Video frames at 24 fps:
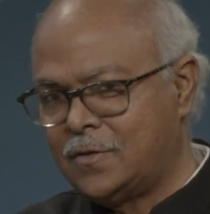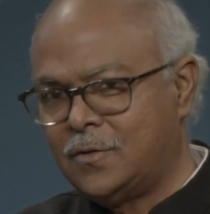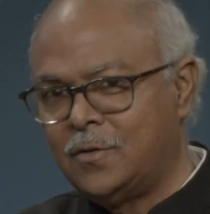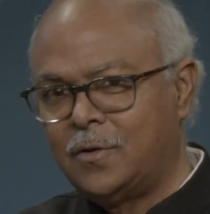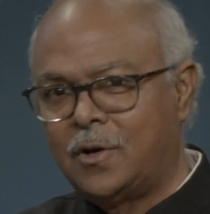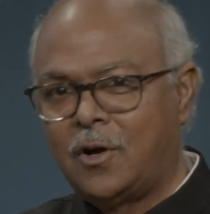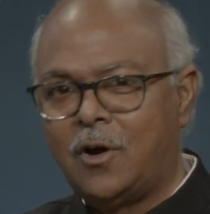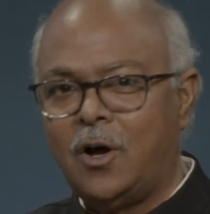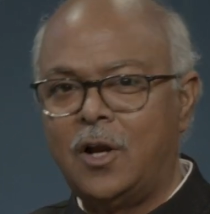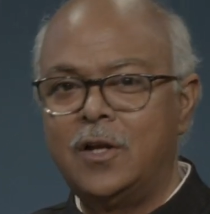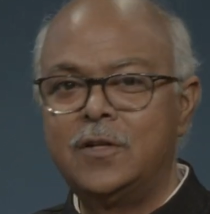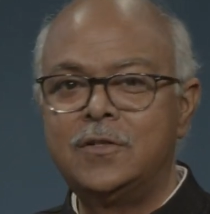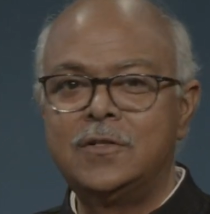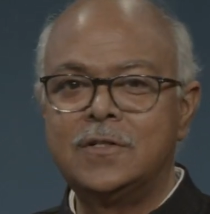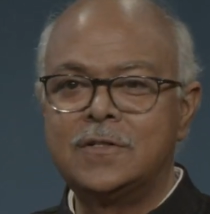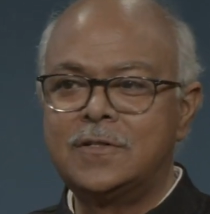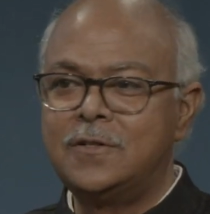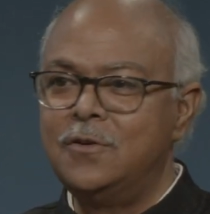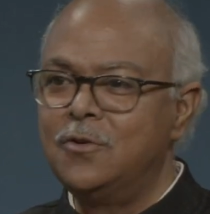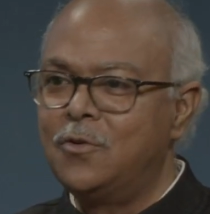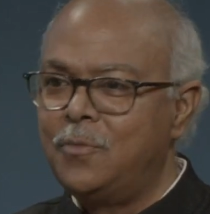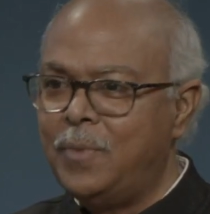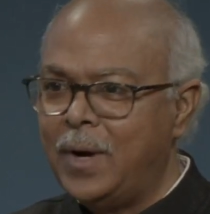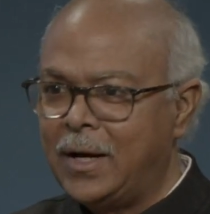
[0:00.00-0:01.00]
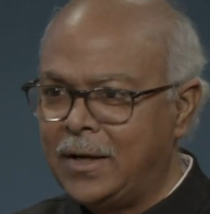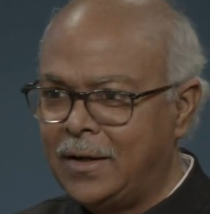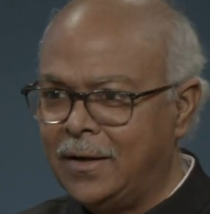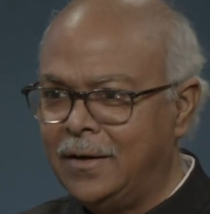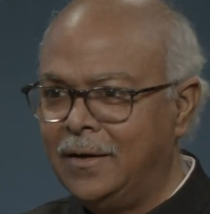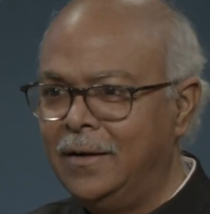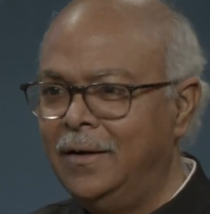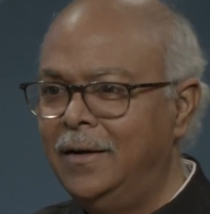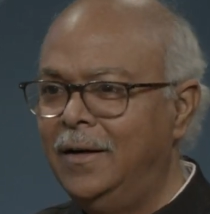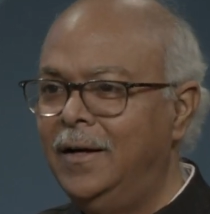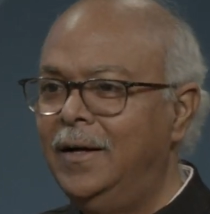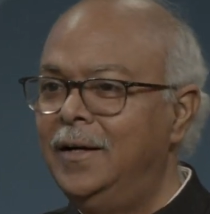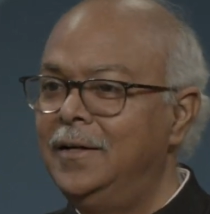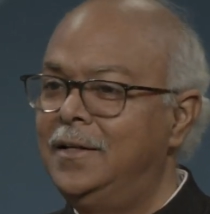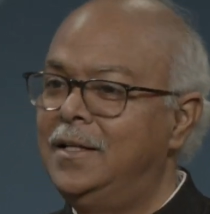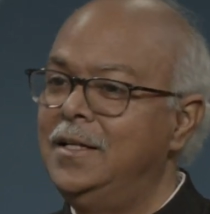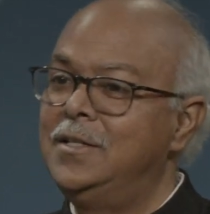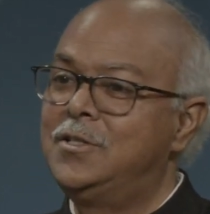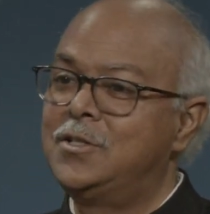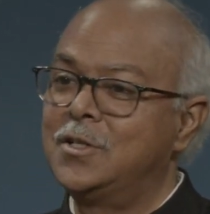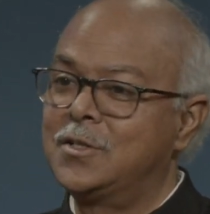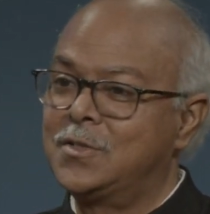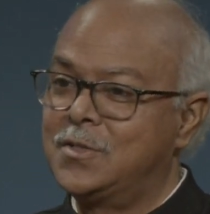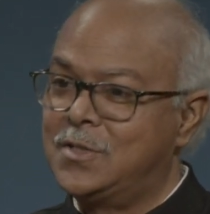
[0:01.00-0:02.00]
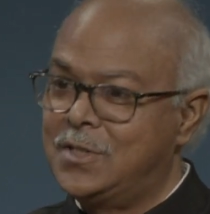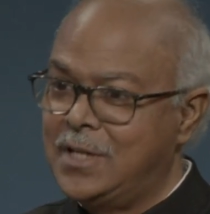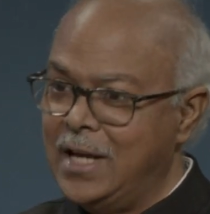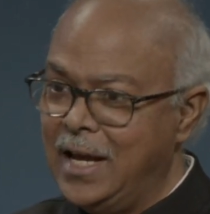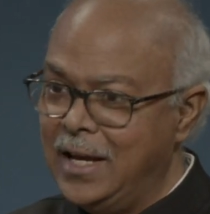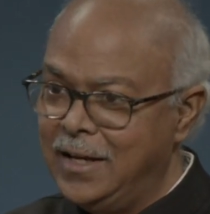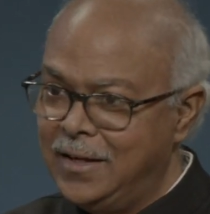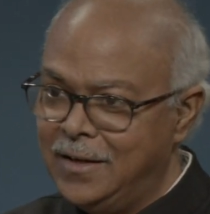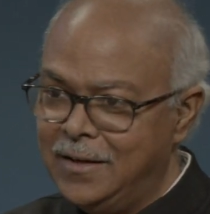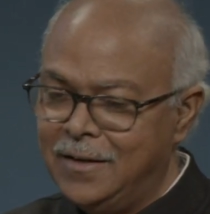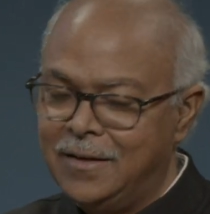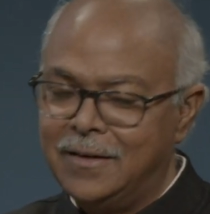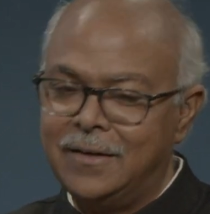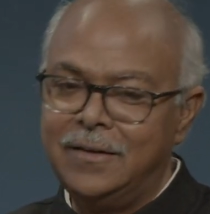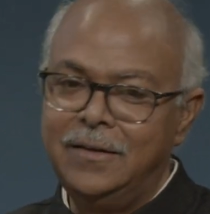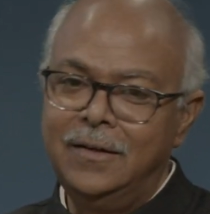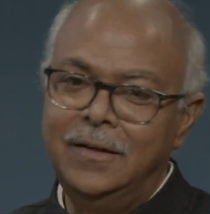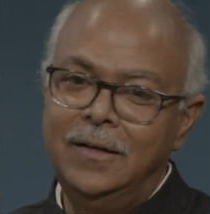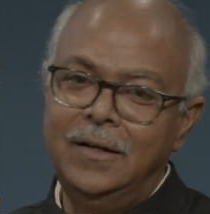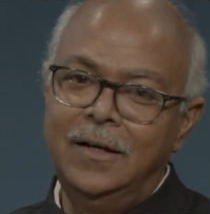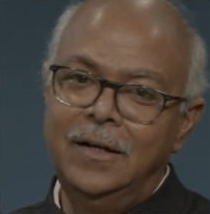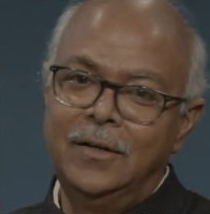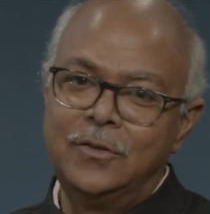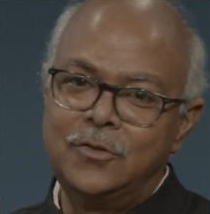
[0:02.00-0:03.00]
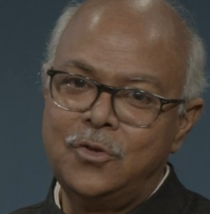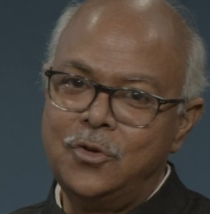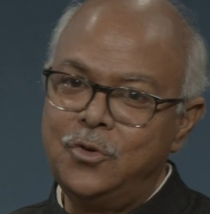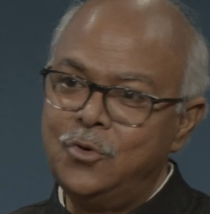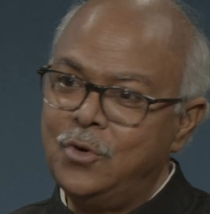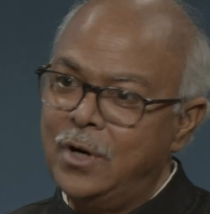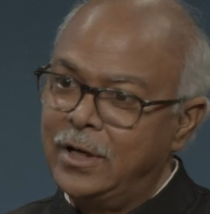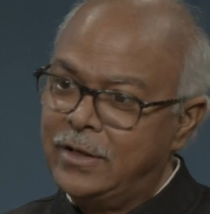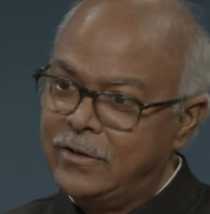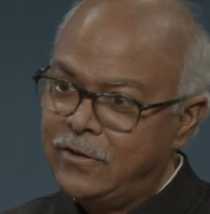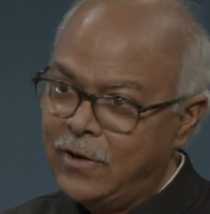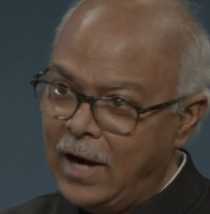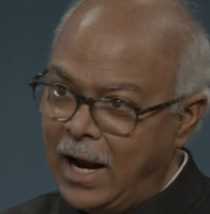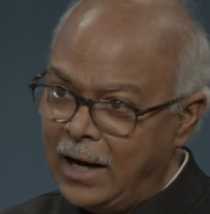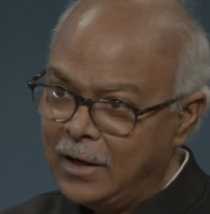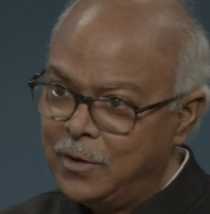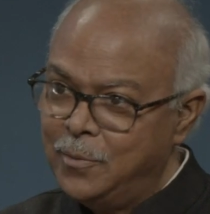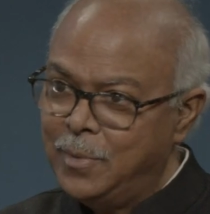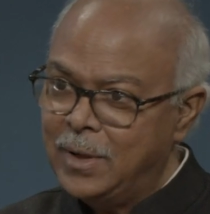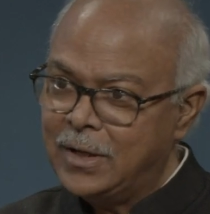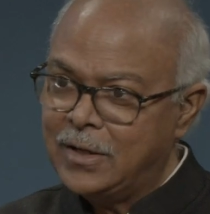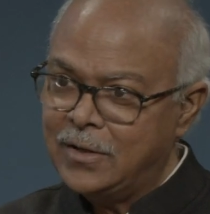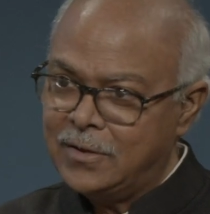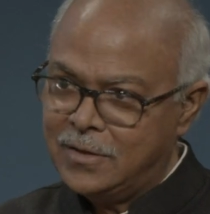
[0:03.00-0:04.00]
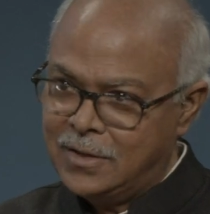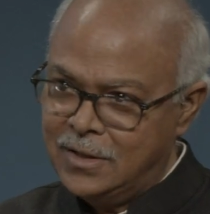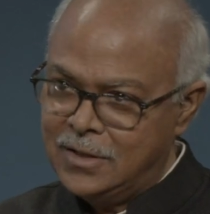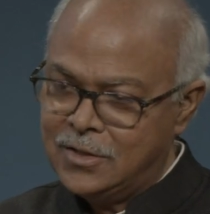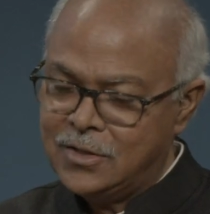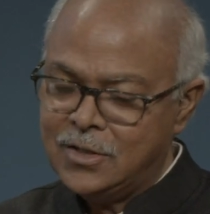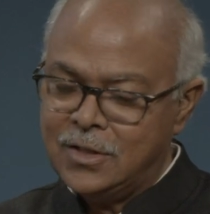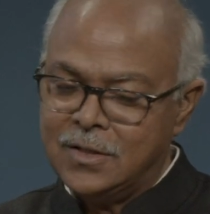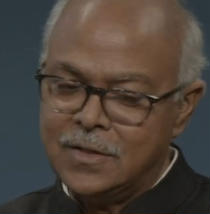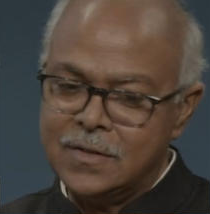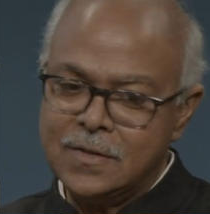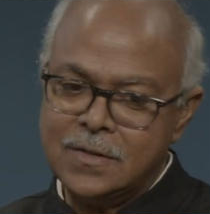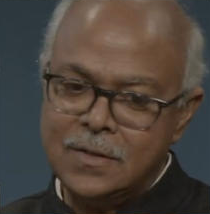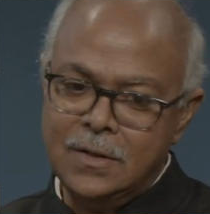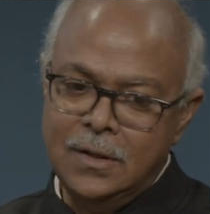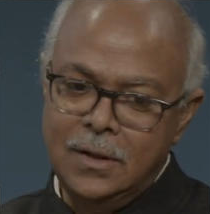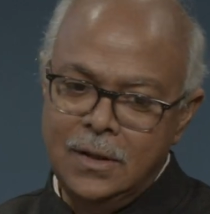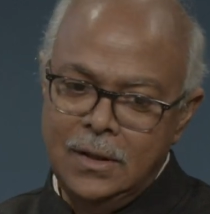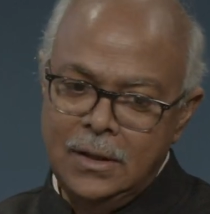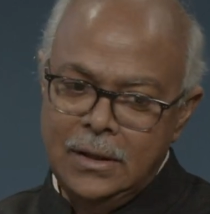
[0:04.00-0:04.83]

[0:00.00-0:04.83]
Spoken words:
The colleges look better, teachers stay here, so you attract better teachers.